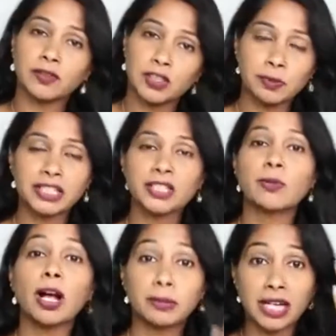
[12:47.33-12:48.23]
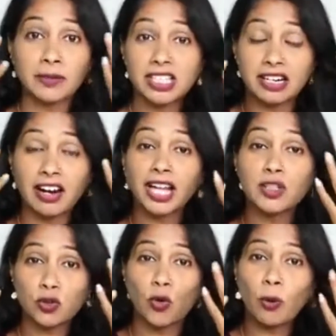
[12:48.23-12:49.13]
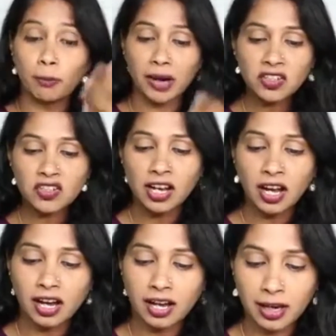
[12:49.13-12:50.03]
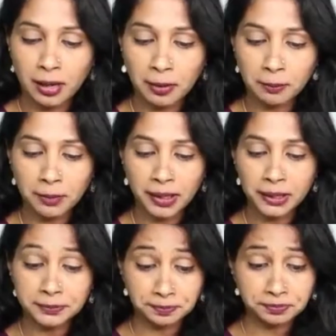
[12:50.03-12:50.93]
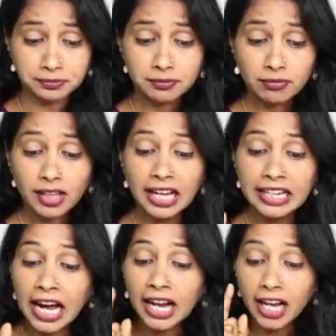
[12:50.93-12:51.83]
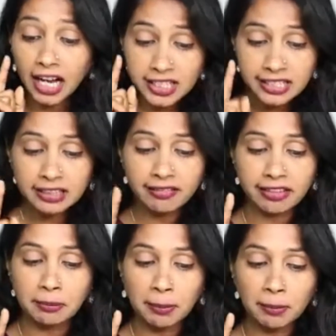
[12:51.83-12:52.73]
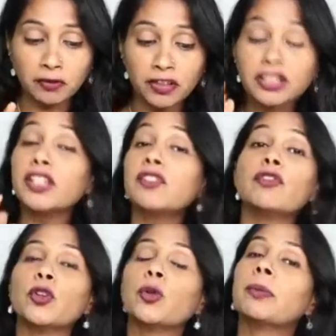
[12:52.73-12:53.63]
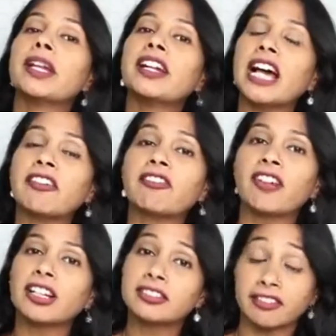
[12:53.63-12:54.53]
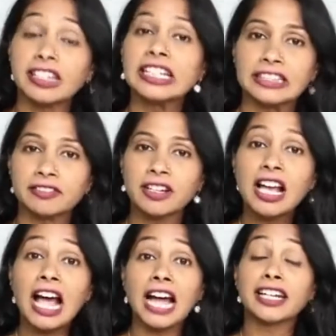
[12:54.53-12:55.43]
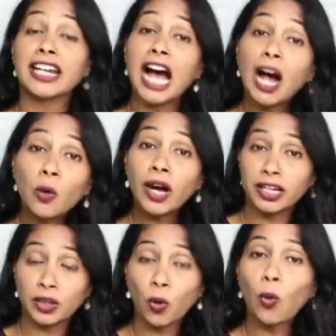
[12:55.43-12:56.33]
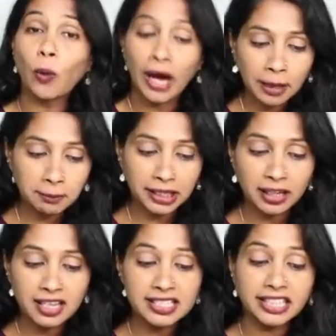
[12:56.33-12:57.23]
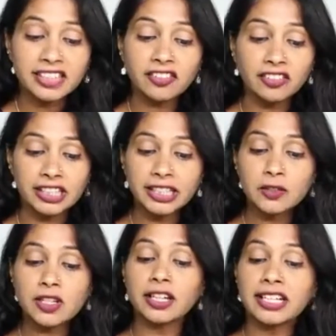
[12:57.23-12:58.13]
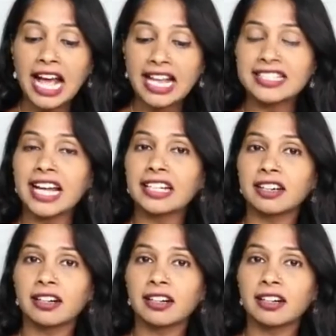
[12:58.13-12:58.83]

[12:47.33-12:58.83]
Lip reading: pretty small, but I was crying so much, but I still remember within few minutes I felt relief, and now I know why, because it has that